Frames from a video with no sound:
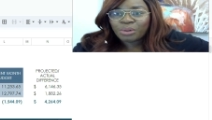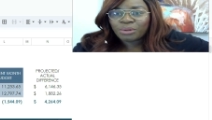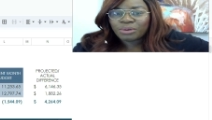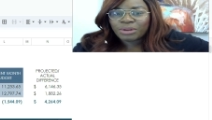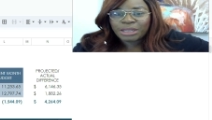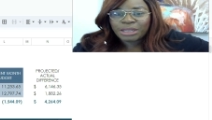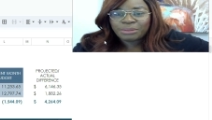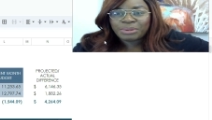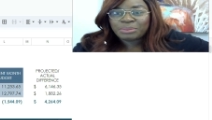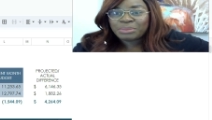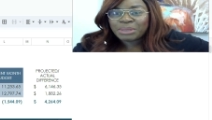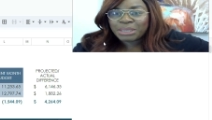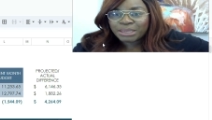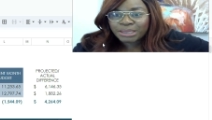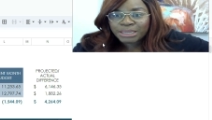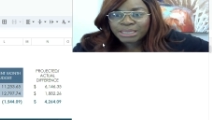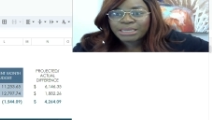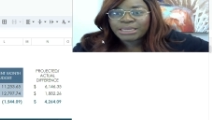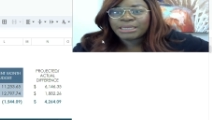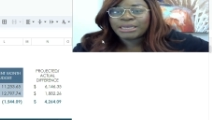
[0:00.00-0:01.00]
going to be me
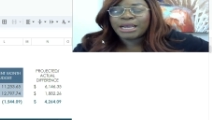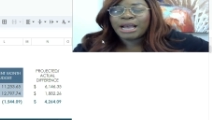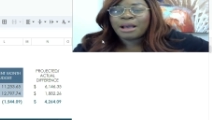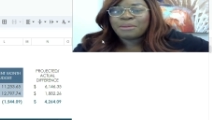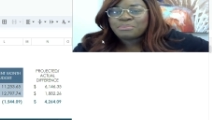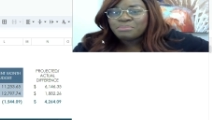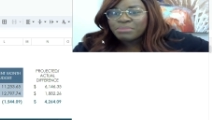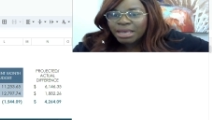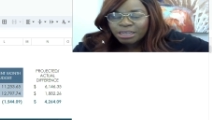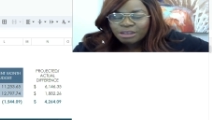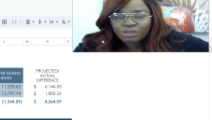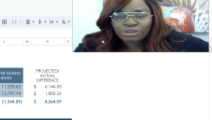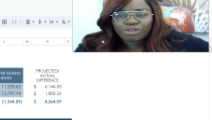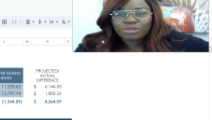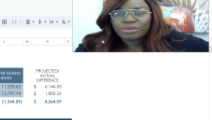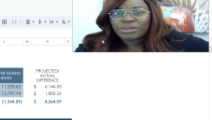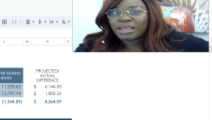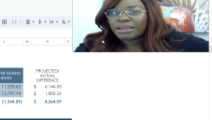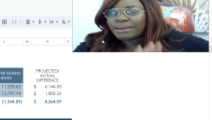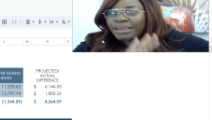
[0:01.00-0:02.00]
cleaning up, making
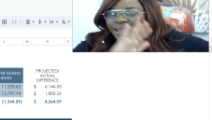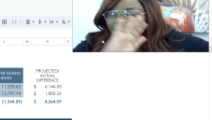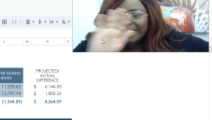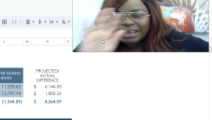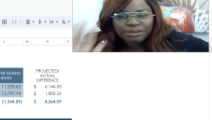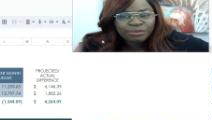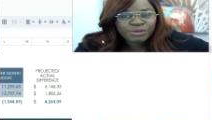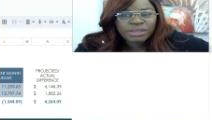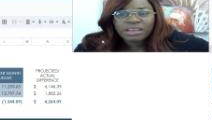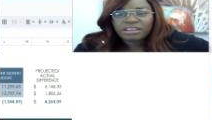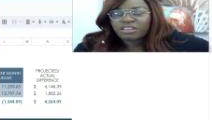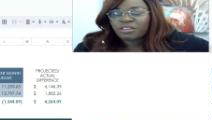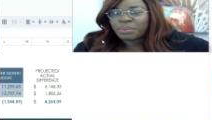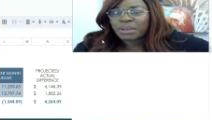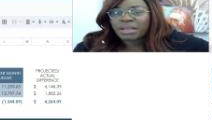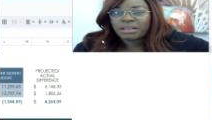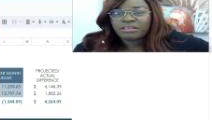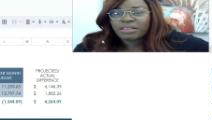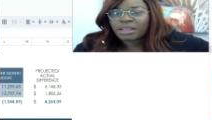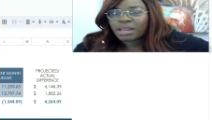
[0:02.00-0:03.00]
sure that every
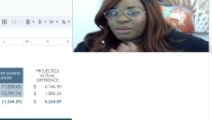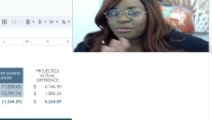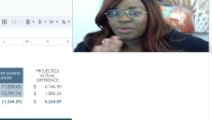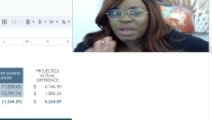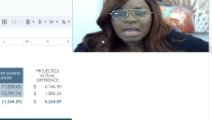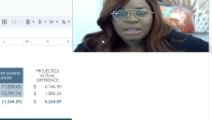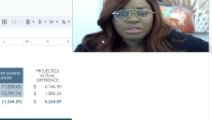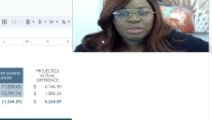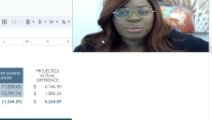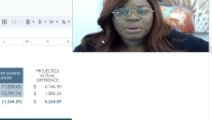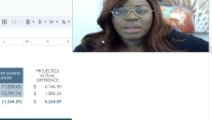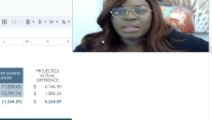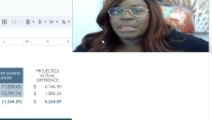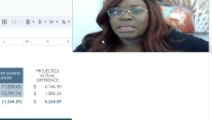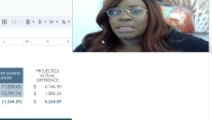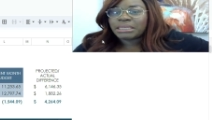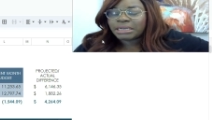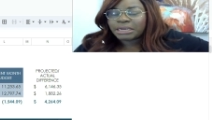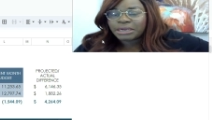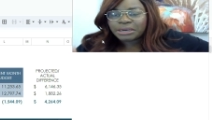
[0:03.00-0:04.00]
expense that I've had throughout
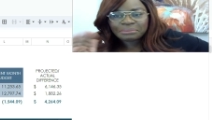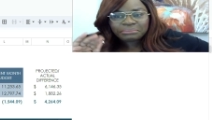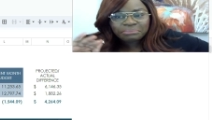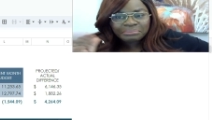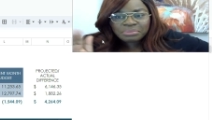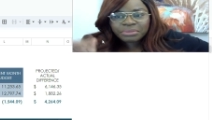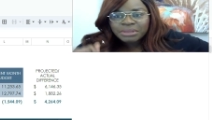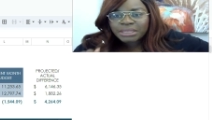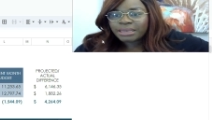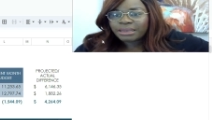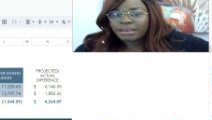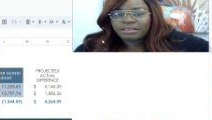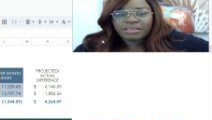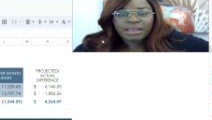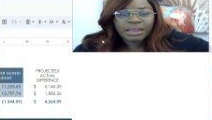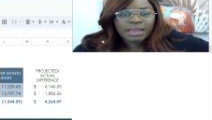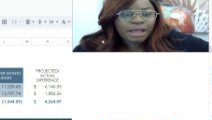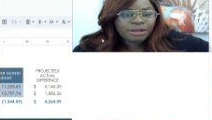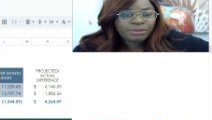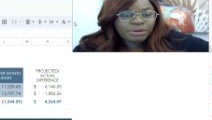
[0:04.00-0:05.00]
the year is
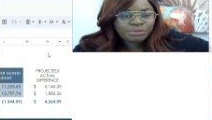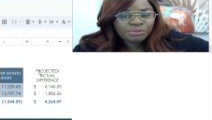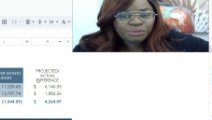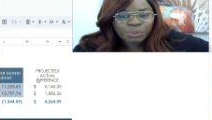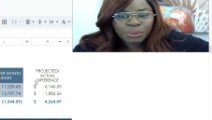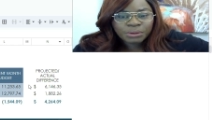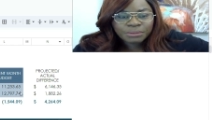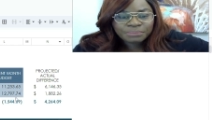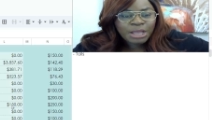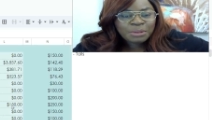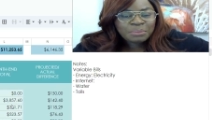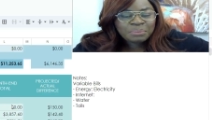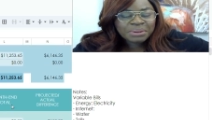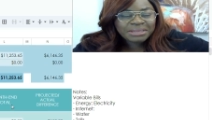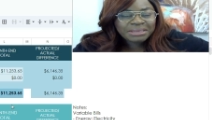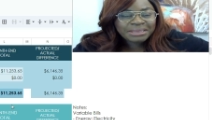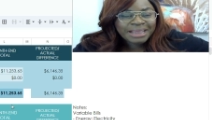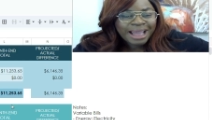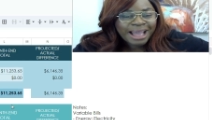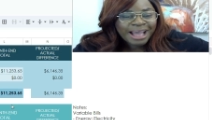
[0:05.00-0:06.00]
accounted for.
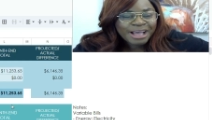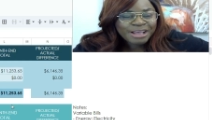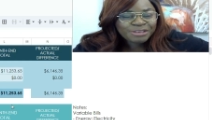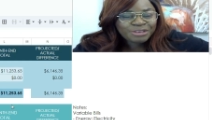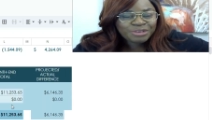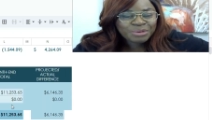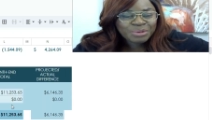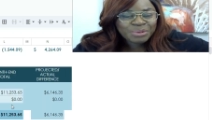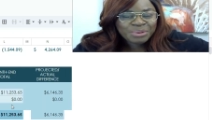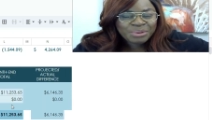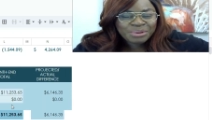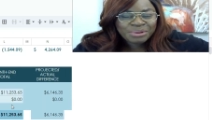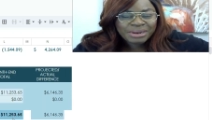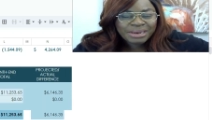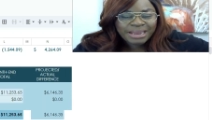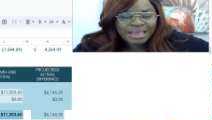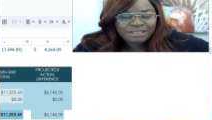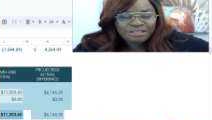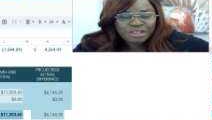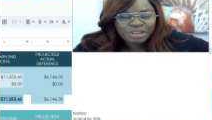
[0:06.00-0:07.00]
But yeah, so
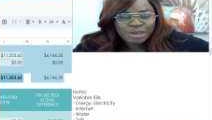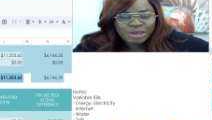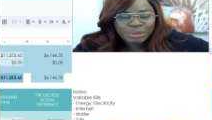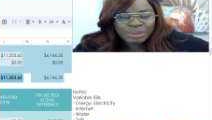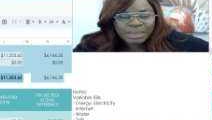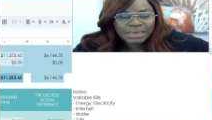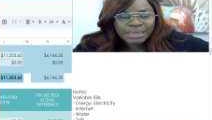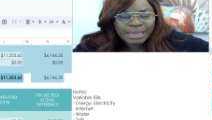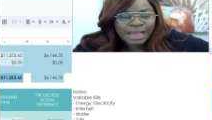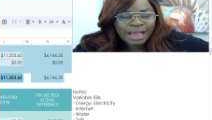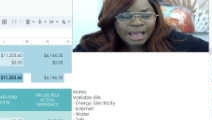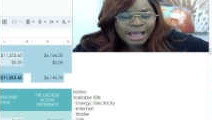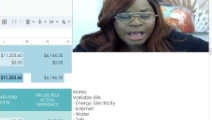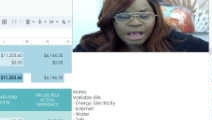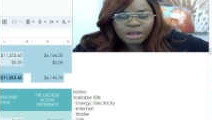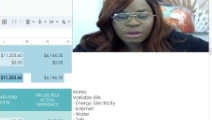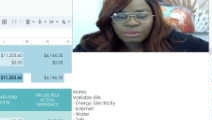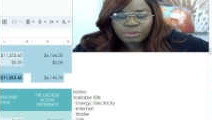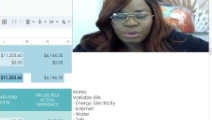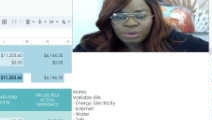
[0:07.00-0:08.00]
let's look at
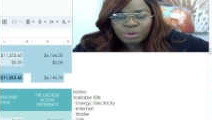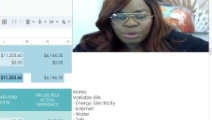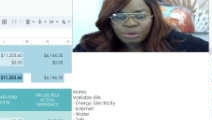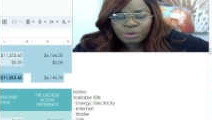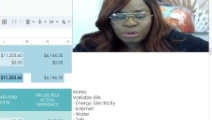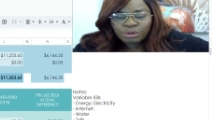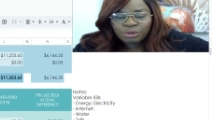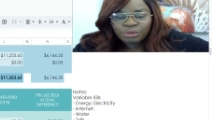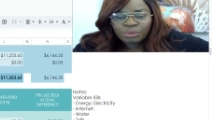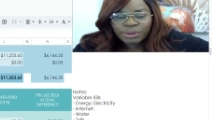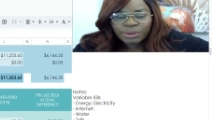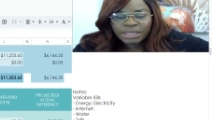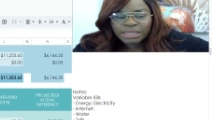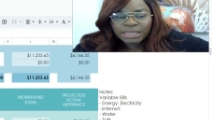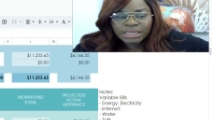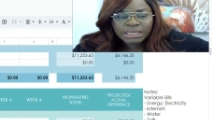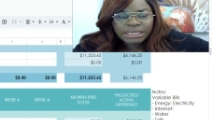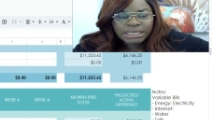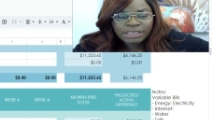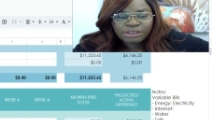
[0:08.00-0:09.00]
how
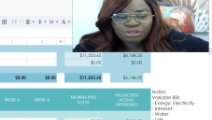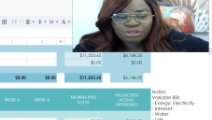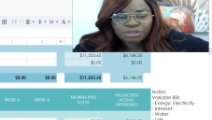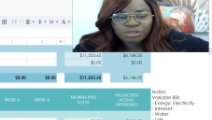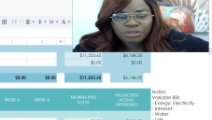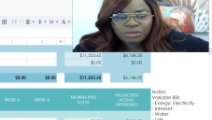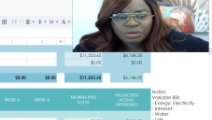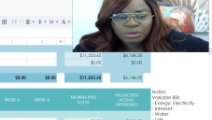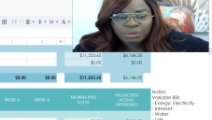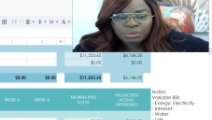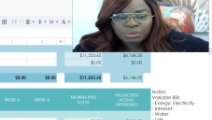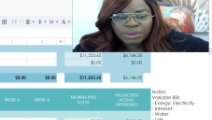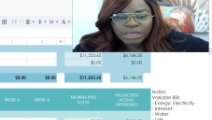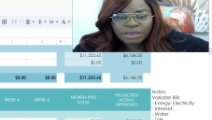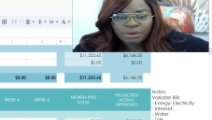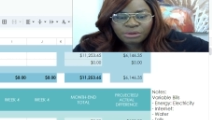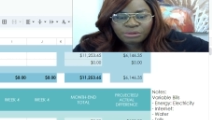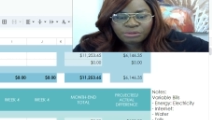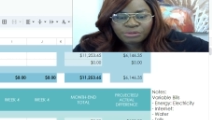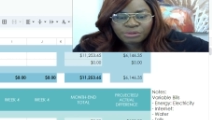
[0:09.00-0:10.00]
quickly, just a
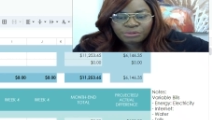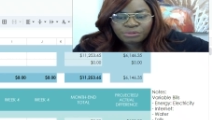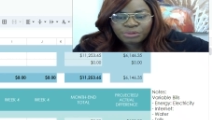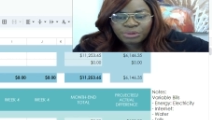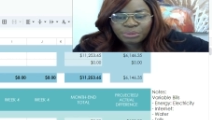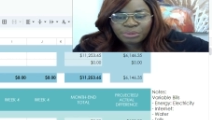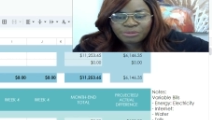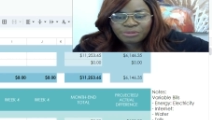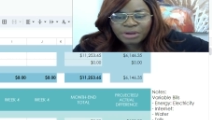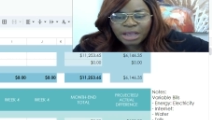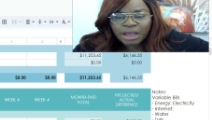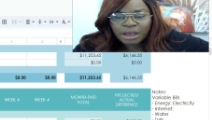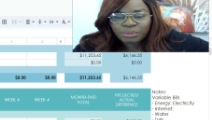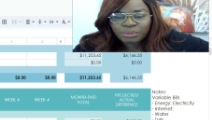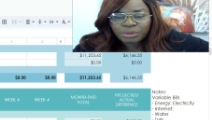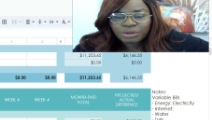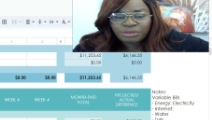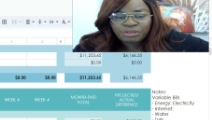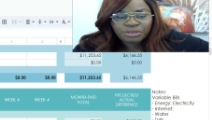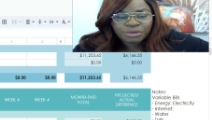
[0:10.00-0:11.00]
quick overview of how
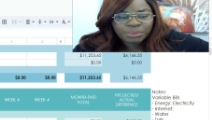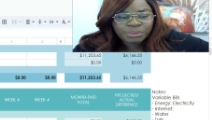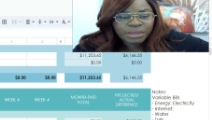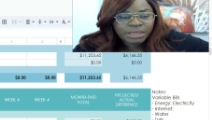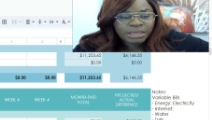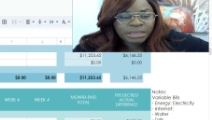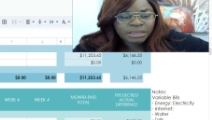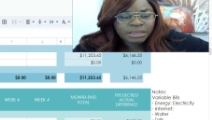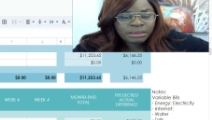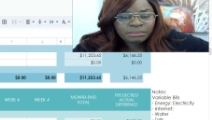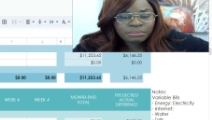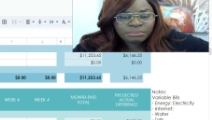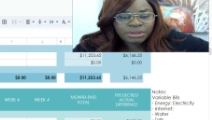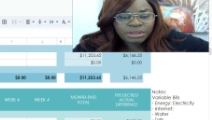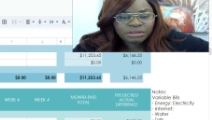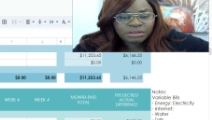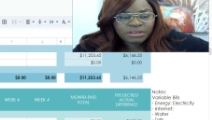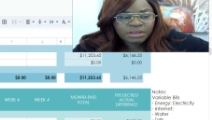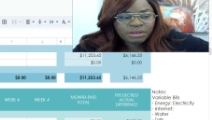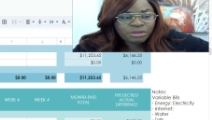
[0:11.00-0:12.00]
we're doing.
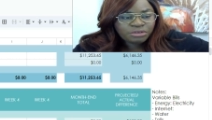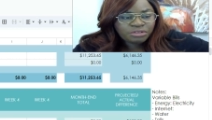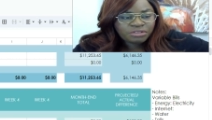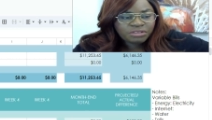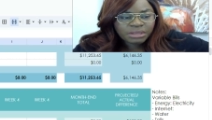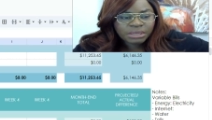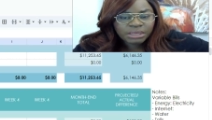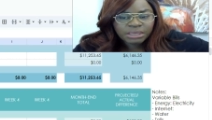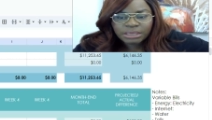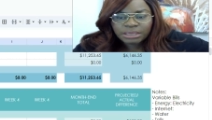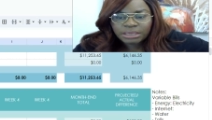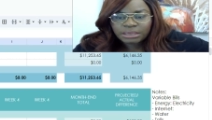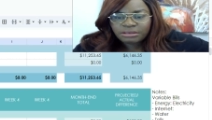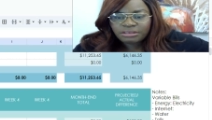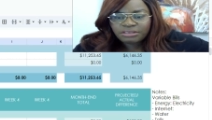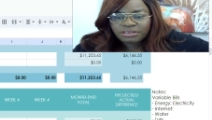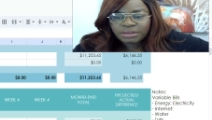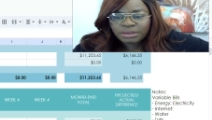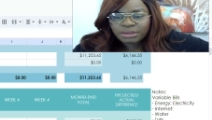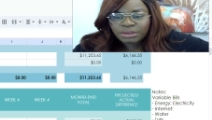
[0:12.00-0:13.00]
Bills and
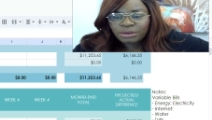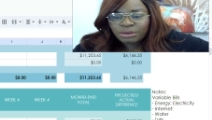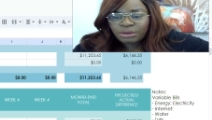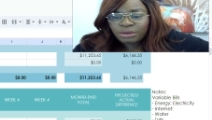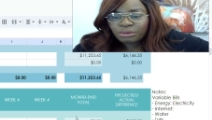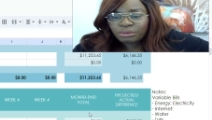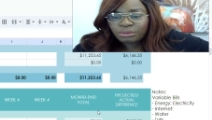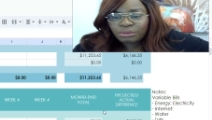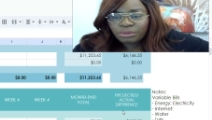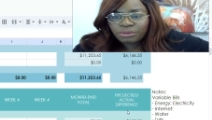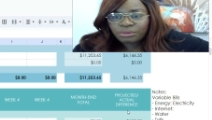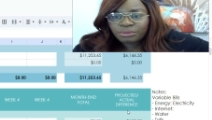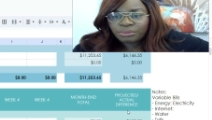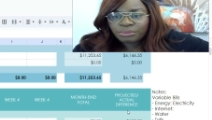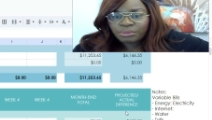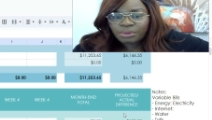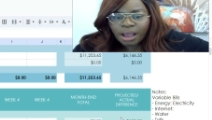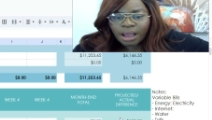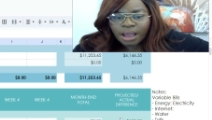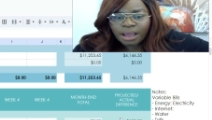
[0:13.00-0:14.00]
utilities. Whew,
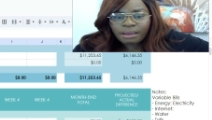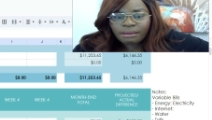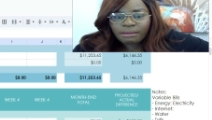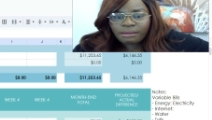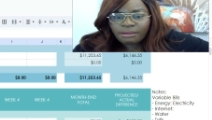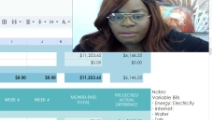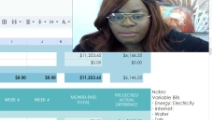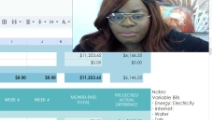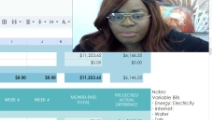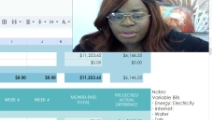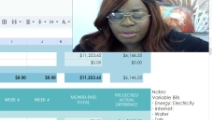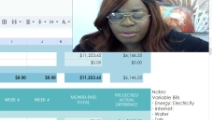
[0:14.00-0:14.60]
I am